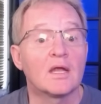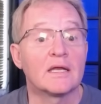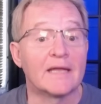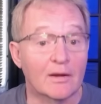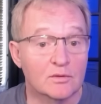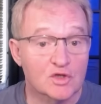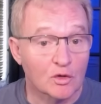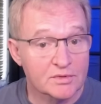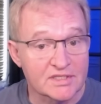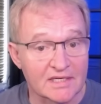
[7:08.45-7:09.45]
Now,
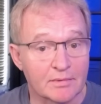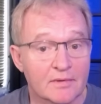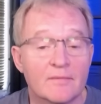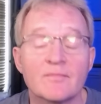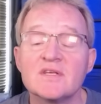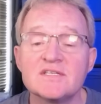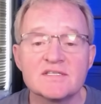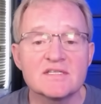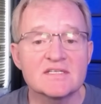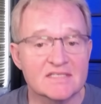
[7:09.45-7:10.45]
top tip. This is
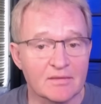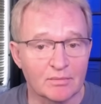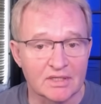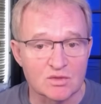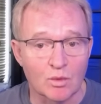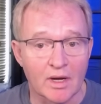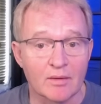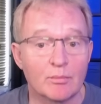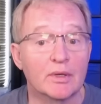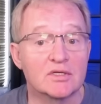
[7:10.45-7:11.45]
the simplest way,
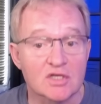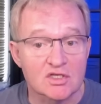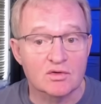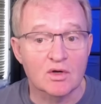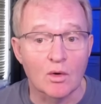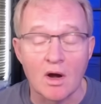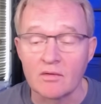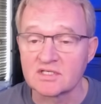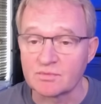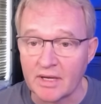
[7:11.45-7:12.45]
but does require a
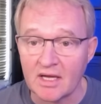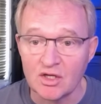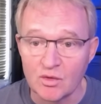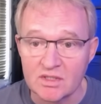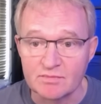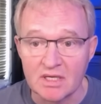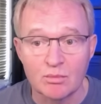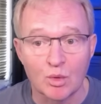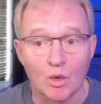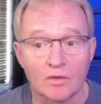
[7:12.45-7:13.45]
spare USB
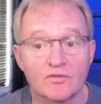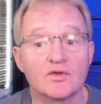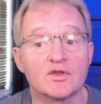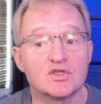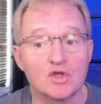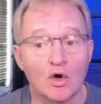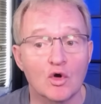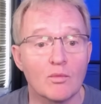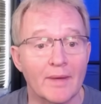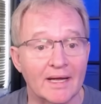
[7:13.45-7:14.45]
port for the
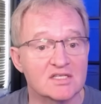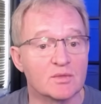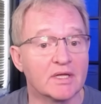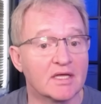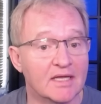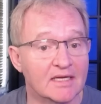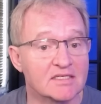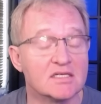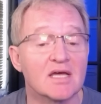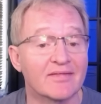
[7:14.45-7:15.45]
Dongle Max to be
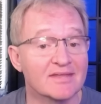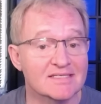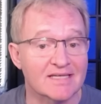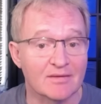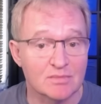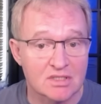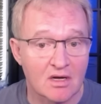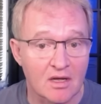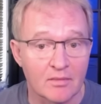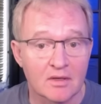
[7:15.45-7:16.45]
connected at the same
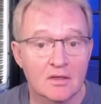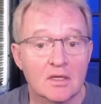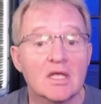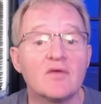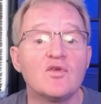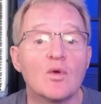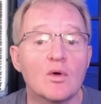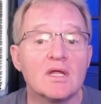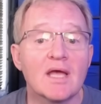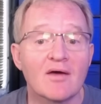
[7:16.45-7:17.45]
time. If you
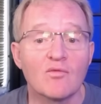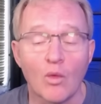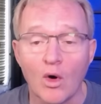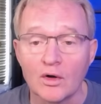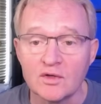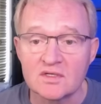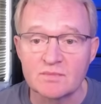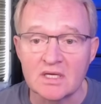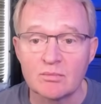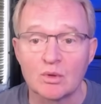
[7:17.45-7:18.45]
only have one
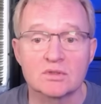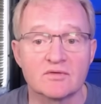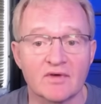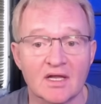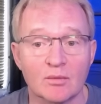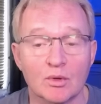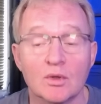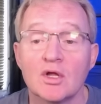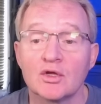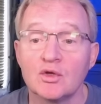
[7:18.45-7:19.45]
USB port available,
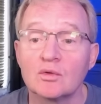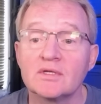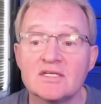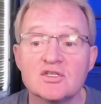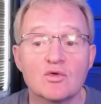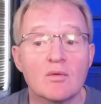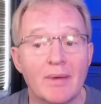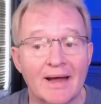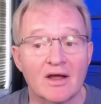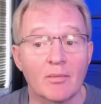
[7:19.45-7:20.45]
you'll need to do a
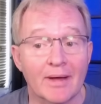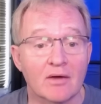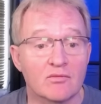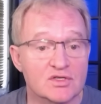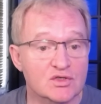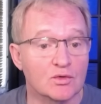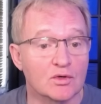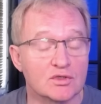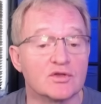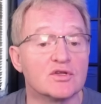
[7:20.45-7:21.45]
backup and restore
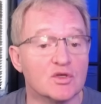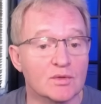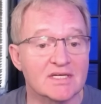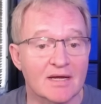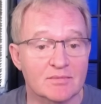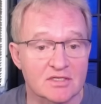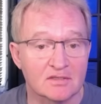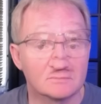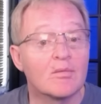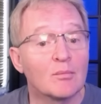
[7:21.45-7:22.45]
to the new adapter.
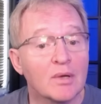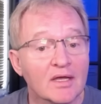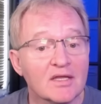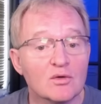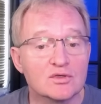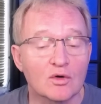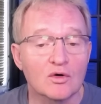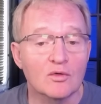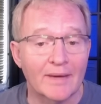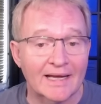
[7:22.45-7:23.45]
Plug in your
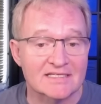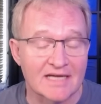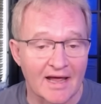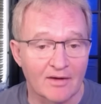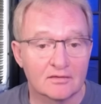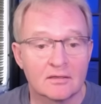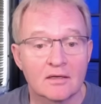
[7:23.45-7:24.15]
Dongle Max now.